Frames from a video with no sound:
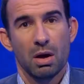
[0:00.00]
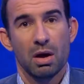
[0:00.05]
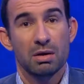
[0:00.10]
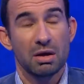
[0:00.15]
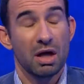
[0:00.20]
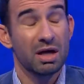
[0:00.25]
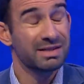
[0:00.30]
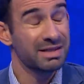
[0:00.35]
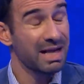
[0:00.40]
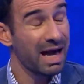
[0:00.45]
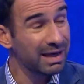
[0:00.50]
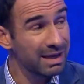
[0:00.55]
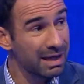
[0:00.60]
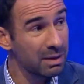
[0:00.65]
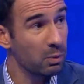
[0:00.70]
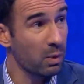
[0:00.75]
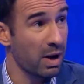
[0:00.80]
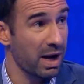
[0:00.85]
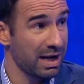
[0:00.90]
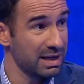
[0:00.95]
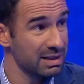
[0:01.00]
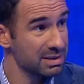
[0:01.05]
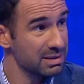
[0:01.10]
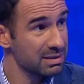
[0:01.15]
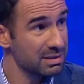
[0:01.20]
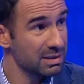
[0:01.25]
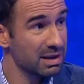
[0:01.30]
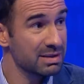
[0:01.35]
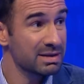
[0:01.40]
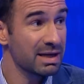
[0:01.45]
Attacking
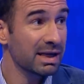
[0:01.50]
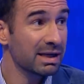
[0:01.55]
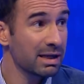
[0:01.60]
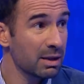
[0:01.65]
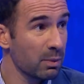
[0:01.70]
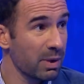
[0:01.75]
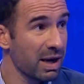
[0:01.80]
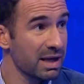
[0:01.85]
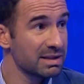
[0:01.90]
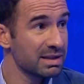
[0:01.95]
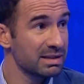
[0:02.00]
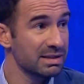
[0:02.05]
wise, attacking wise,